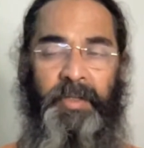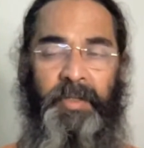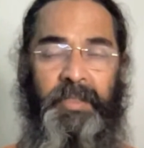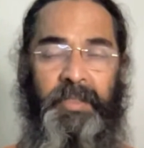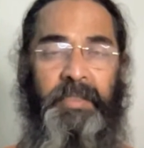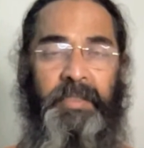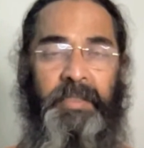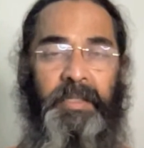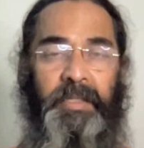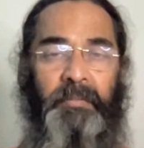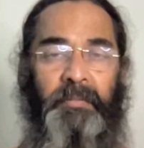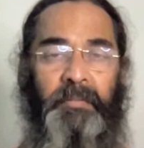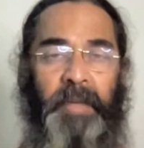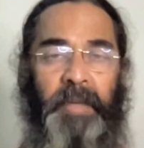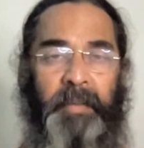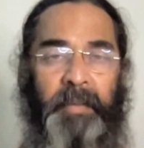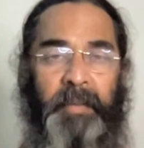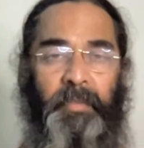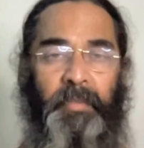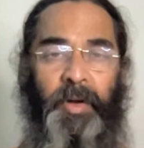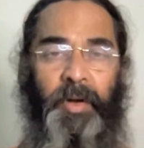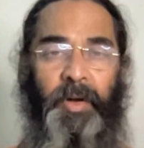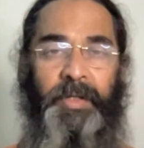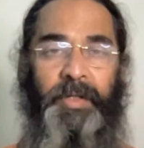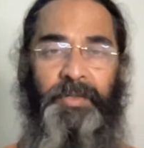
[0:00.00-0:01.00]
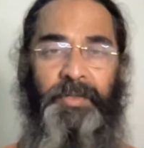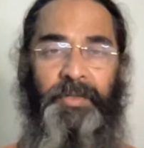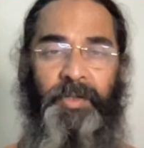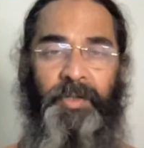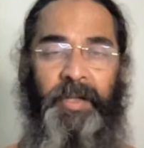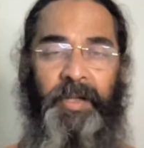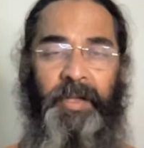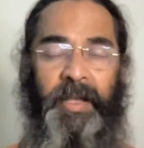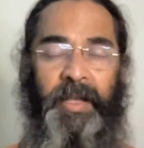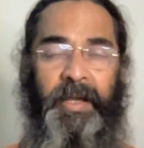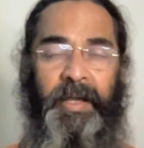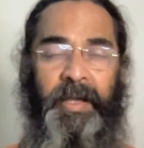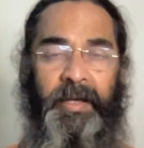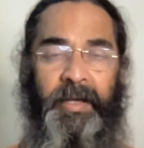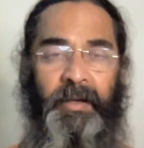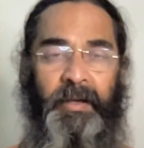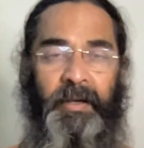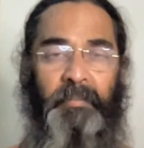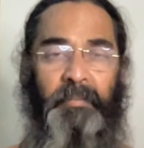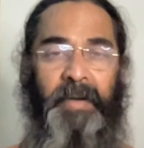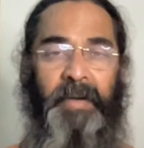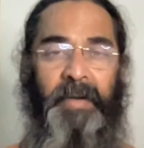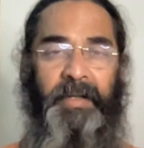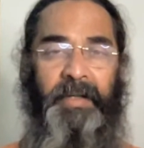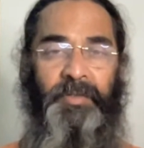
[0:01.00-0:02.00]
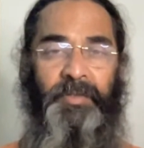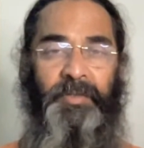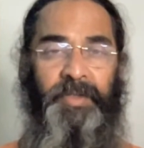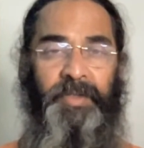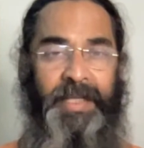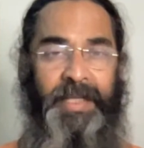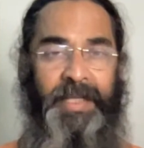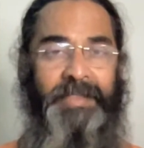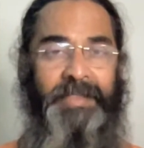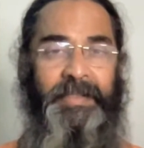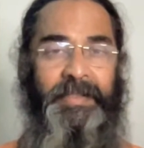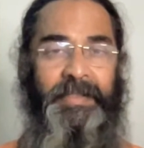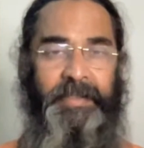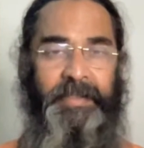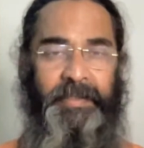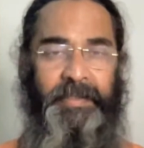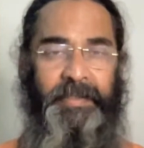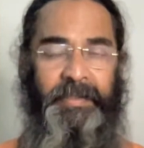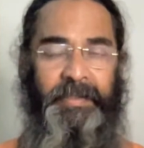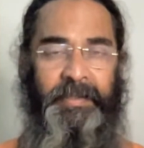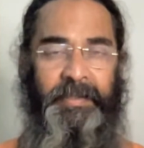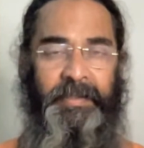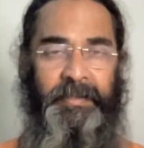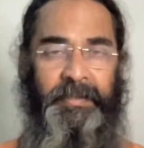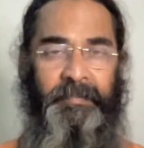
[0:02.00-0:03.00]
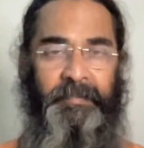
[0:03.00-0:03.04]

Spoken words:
disturb my body so that I can come back to senses.